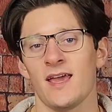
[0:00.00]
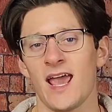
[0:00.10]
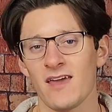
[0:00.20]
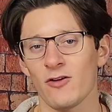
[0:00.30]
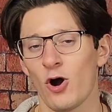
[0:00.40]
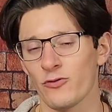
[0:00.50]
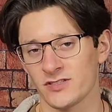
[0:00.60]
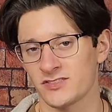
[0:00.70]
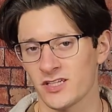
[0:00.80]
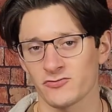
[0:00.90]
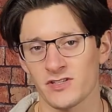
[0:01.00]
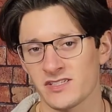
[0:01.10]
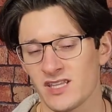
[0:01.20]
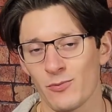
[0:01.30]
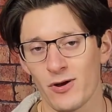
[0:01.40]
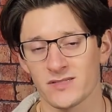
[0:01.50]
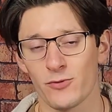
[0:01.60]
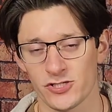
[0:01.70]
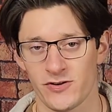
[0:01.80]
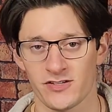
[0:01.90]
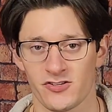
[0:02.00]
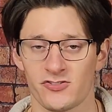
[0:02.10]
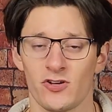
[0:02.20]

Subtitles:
and all those sunscreens can double as a moisturizer.